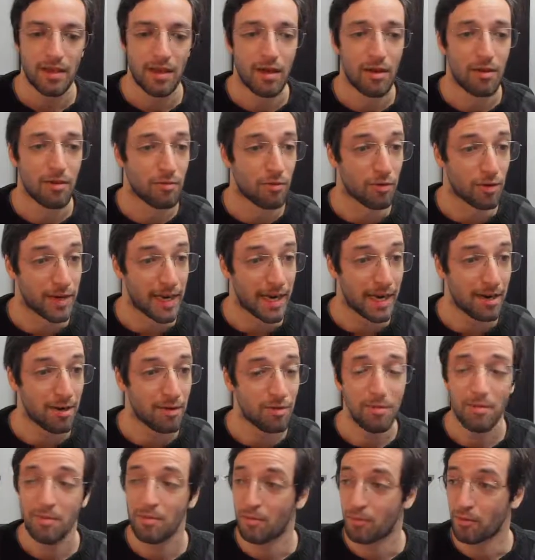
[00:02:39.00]
For now,
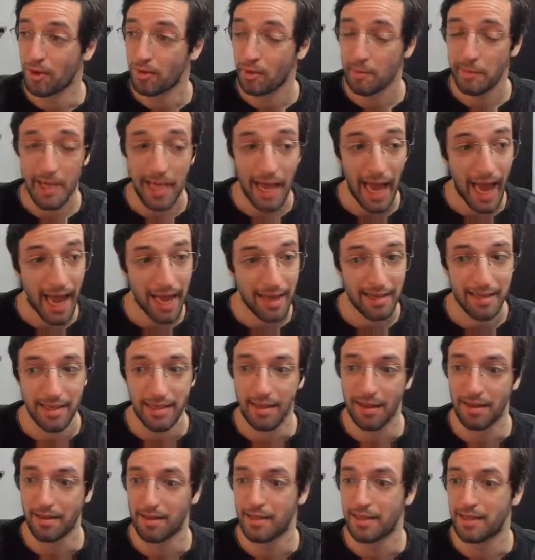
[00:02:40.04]
we will be acting
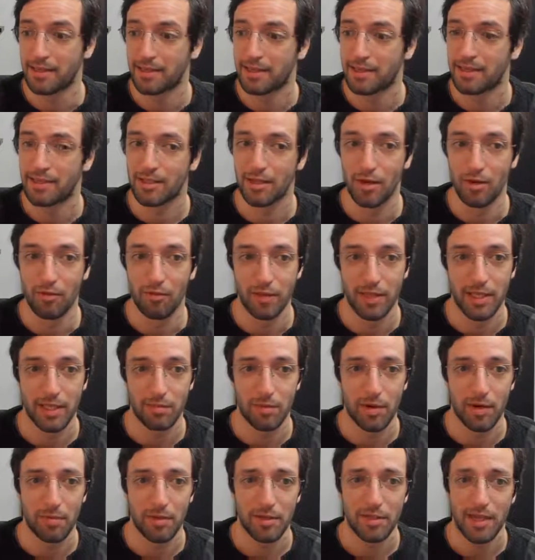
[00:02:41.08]
on this. So for this
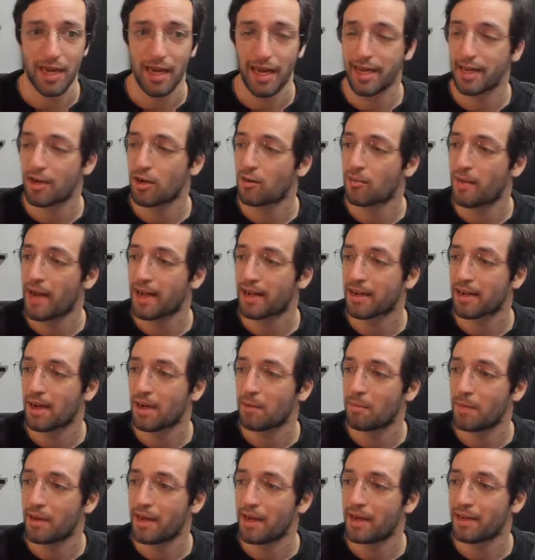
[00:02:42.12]
purpose, I go back
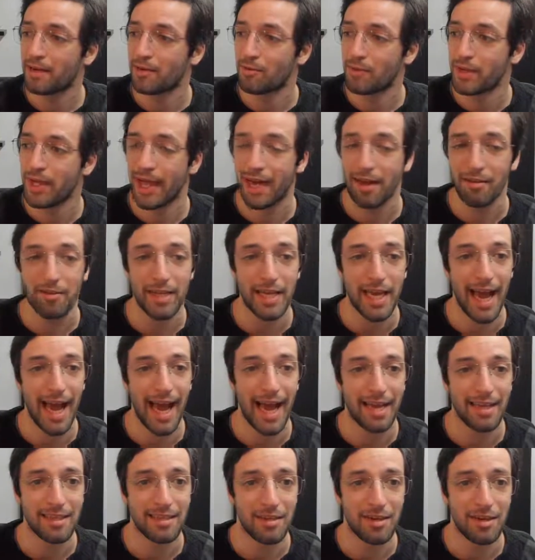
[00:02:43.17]
up and we have the
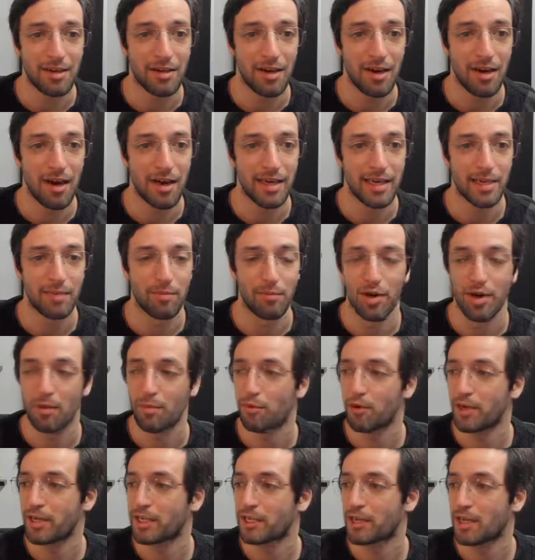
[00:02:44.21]
Act on Audit
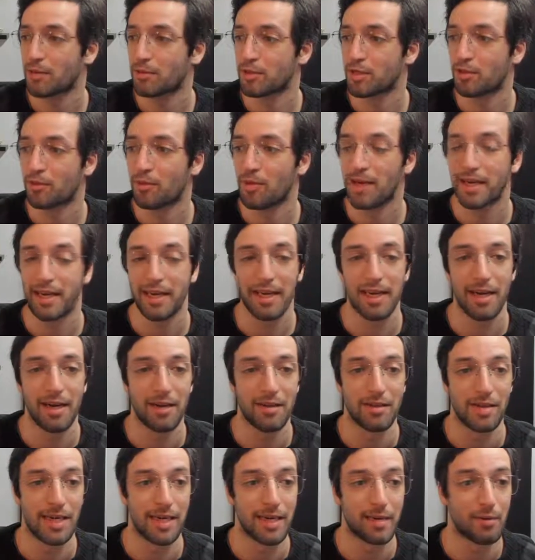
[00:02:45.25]
Preparation option right here
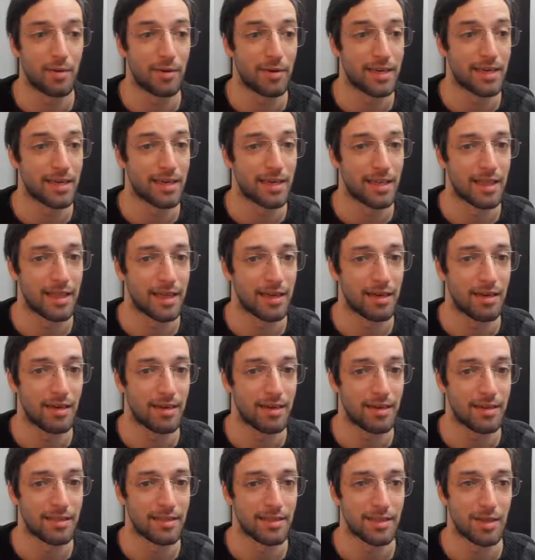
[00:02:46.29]
that I'm going to click on.
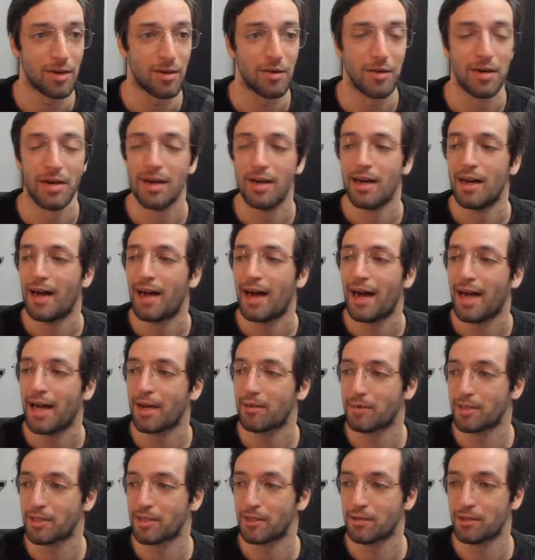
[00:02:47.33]
So I
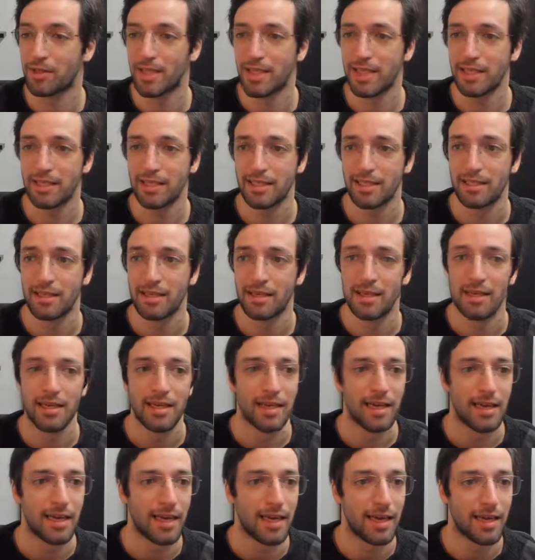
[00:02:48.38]
will do this
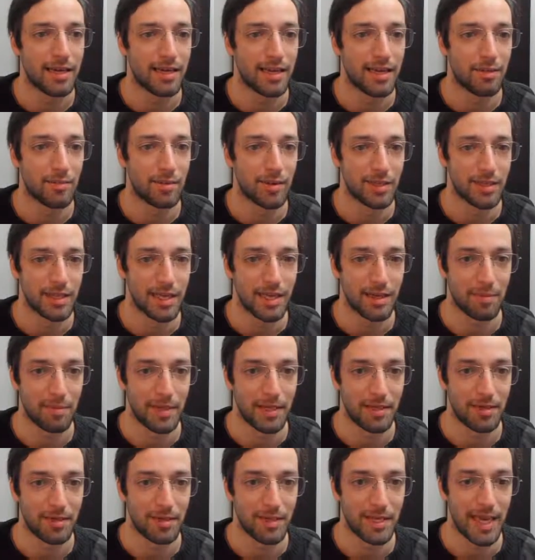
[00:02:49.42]
and it will take me
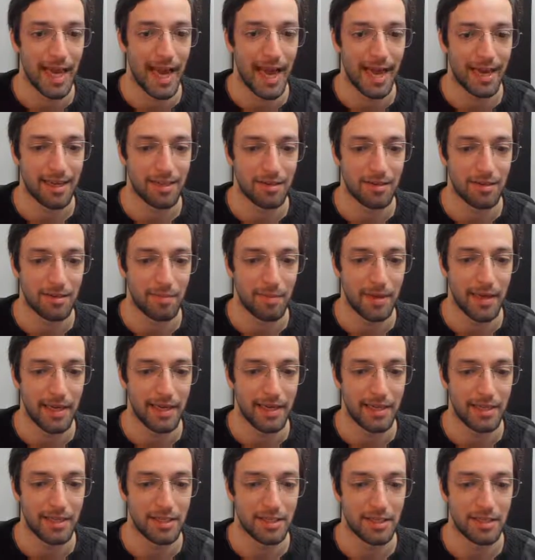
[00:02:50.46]
to the Act on
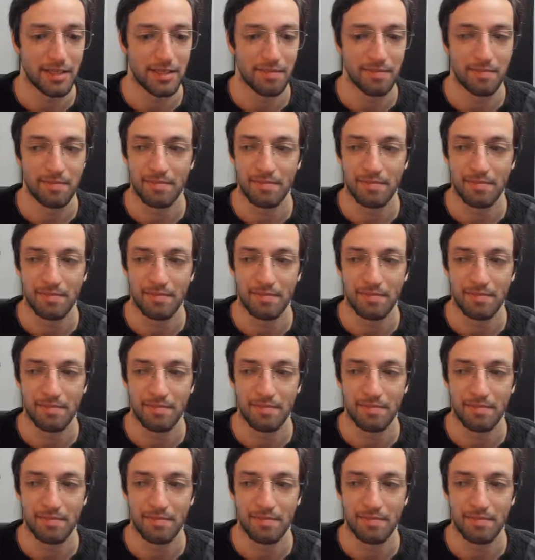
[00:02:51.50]
page.